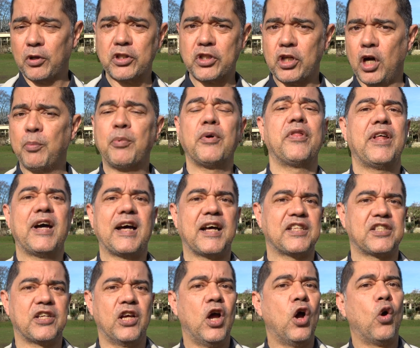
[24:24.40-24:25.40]
on top of
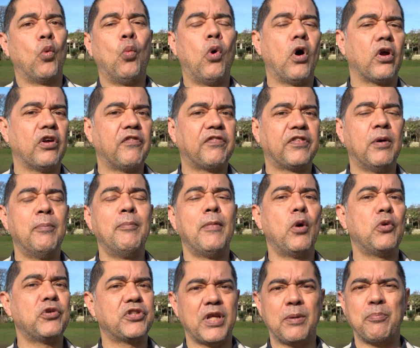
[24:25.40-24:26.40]
that, one of the
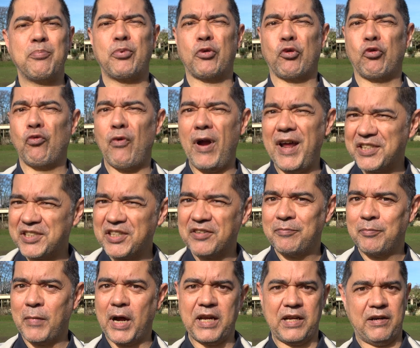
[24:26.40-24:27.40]
most
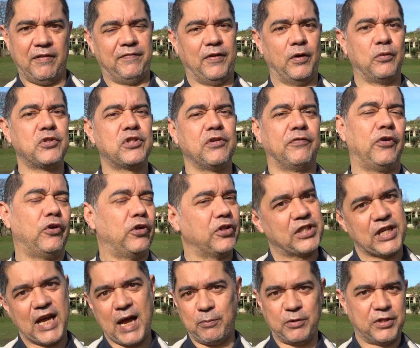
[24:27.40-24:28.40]
impressive microphones of all
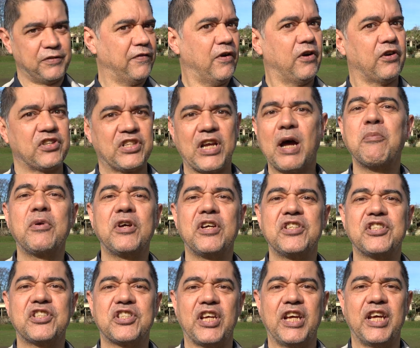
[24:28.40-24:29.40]
time as far as I'm
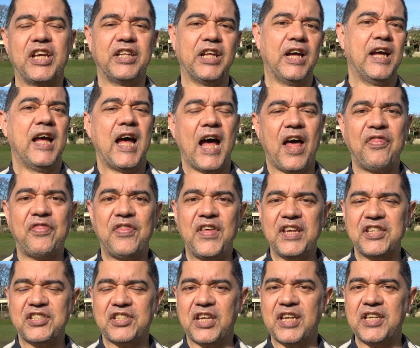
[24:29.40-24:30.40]
concerned. And
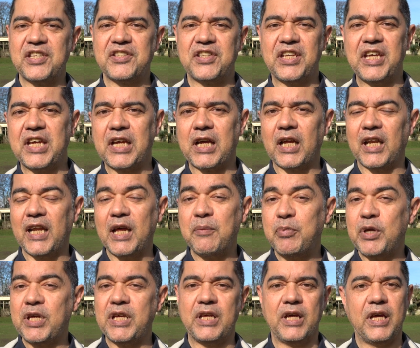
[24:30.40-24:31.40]
this is the
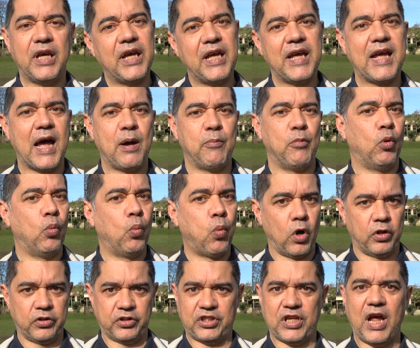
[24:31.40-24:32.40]
Clippy
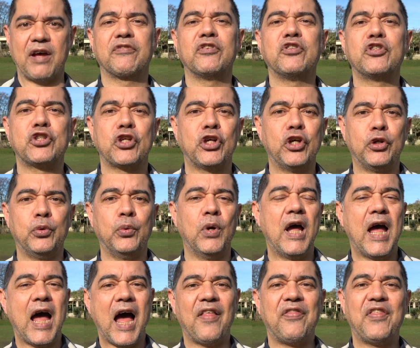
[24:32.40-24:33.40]
EM172.
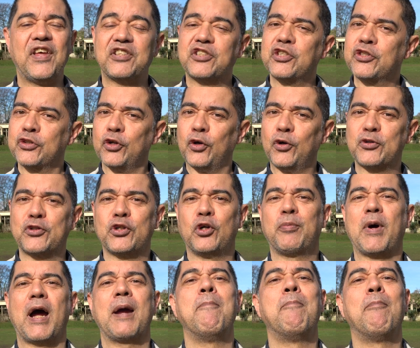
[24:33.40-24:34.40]
And this is also
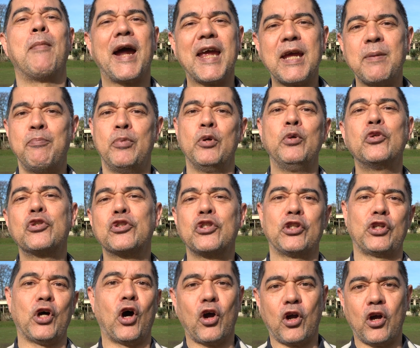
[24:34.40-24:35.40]
by
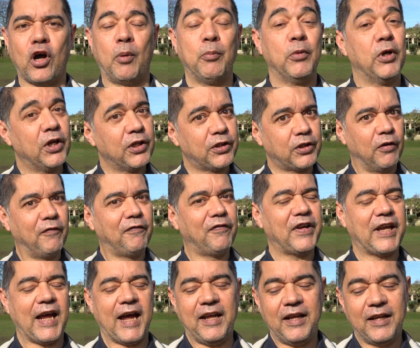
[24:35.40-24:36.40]
micbooster.com. Don't
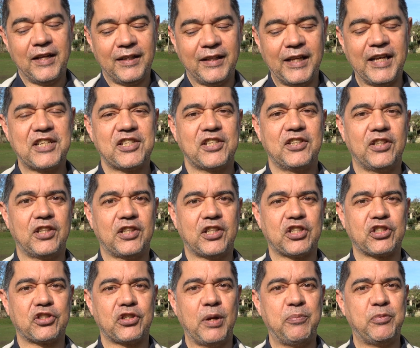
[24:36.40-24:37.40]
forget, links in the
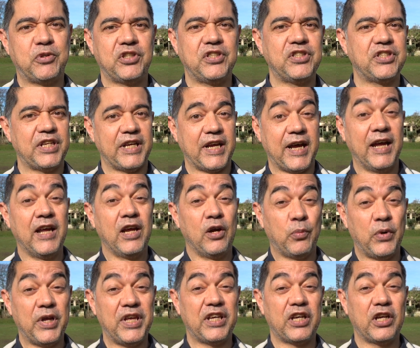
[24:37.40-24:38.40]
descriptions here
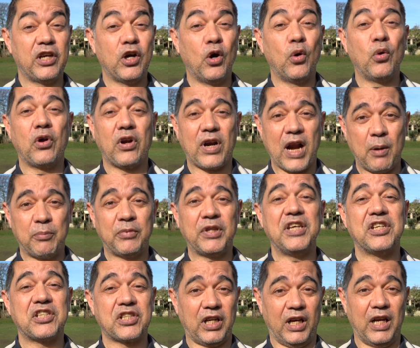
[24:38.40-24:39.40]
where you can go and grab
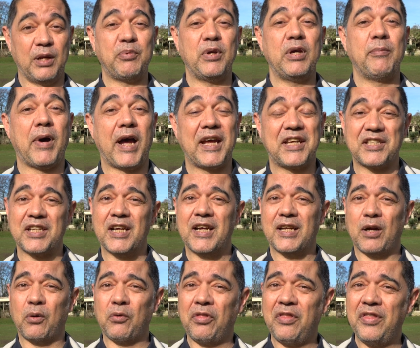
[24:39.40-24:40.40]
these Clippy mics.
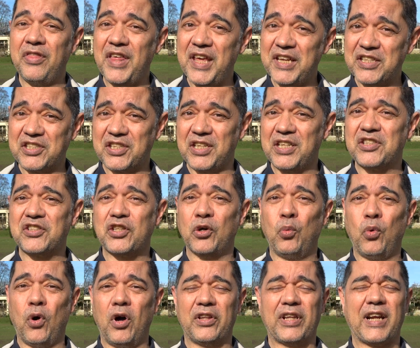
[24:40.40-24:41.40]
Now this is the
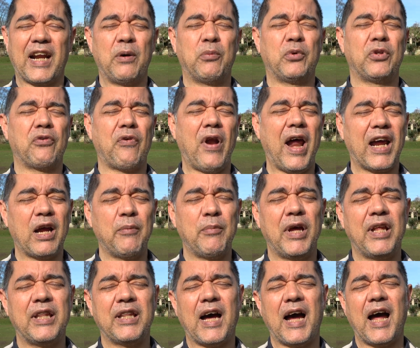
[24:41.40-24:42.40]
one that I would
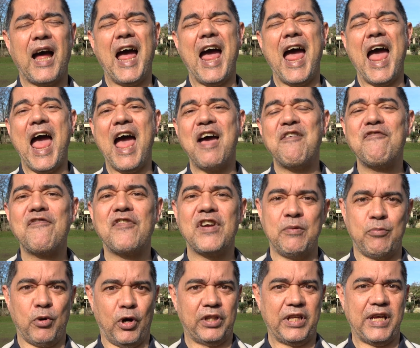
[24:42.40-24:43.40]
recommend that
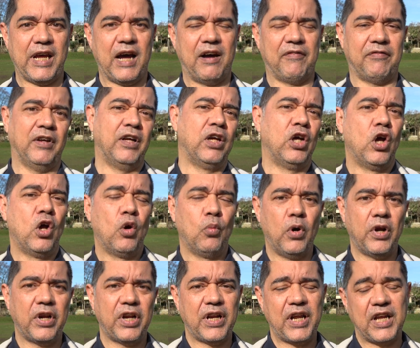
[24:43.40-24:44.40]
everybody have.
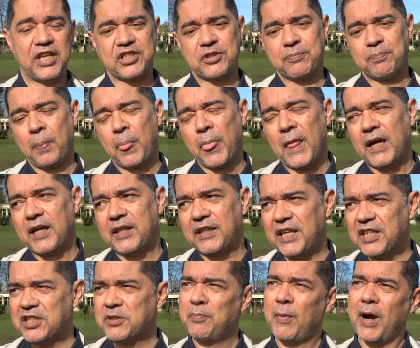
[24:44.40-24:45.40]
What it is,
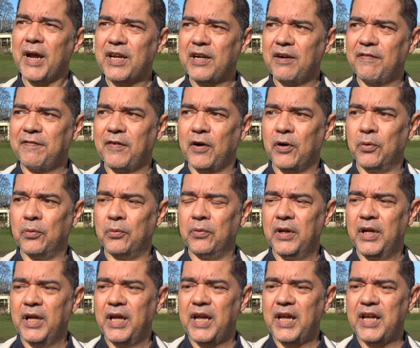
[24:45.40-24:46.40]
this microphone
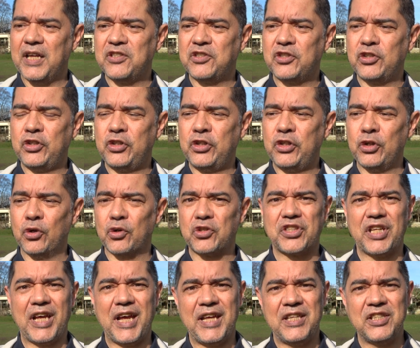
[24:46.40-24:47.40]
is
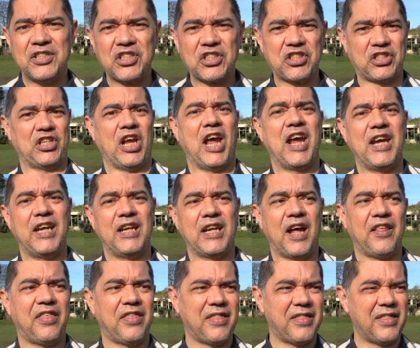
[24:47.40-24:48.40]
just insane.
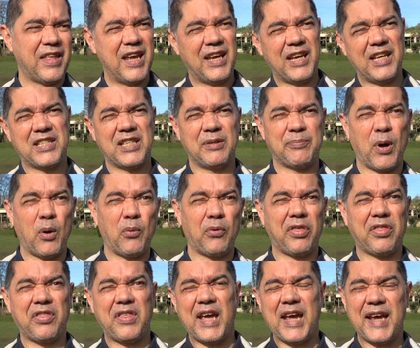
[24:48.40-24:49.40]
I think it's about
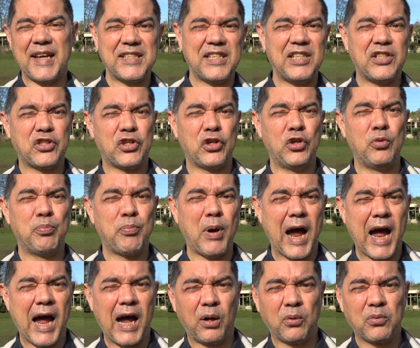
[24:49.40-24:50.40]
32
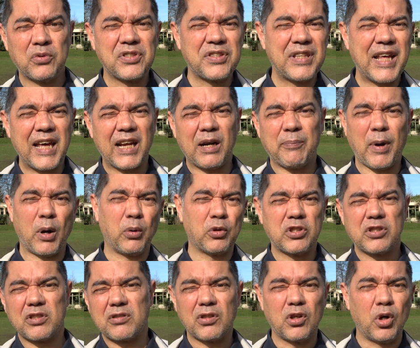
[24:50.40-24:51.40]
pounds,
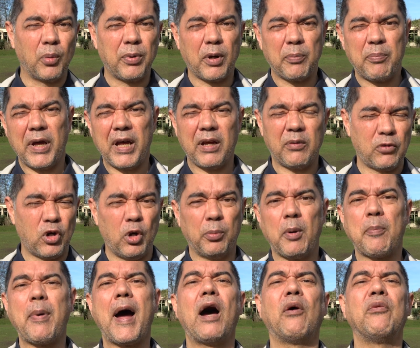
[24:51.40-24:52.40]
thereabouts, couple of
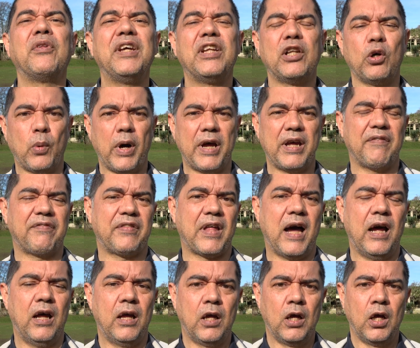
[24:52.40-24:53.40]
couple of pound either way of
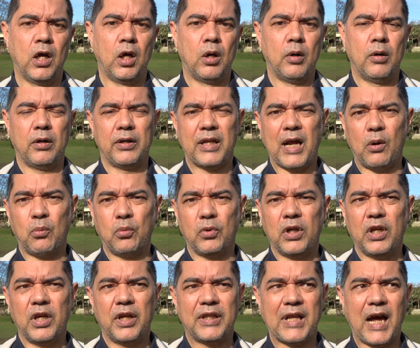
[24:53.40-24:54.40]
that. Now,
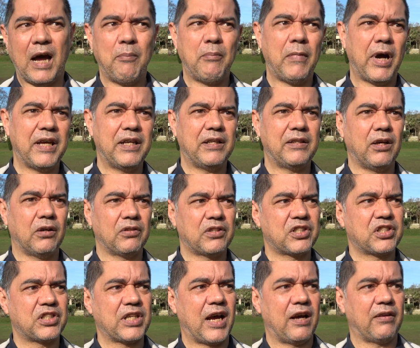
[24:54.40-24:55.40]
that might not
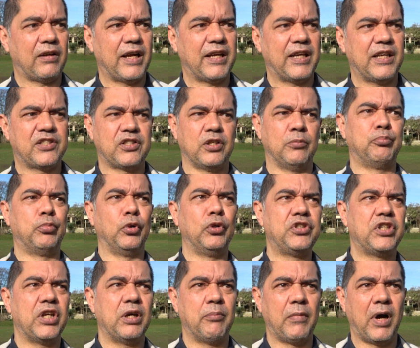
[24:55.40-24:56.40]
sound like it's a
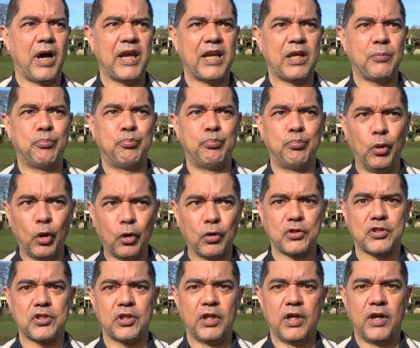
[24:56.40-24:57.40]
budget mic,
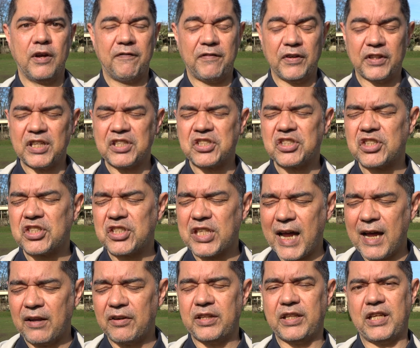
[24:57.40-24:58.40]
but for the
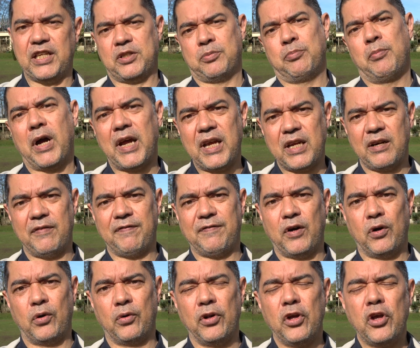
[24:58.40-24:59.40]
sound of this
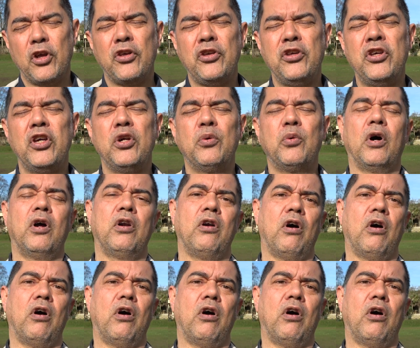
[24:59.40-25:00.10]
microphone, you are